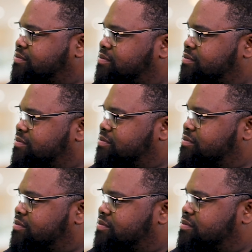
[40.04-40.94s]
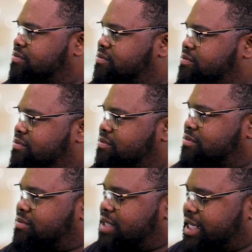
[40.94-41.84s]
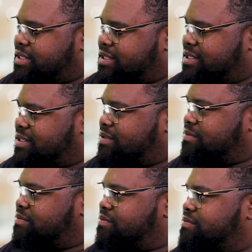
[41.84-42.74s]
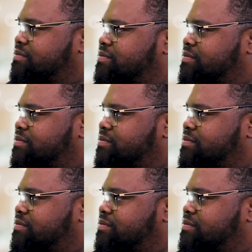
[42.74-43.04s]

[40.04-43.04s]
No words are spoken by the person on screen.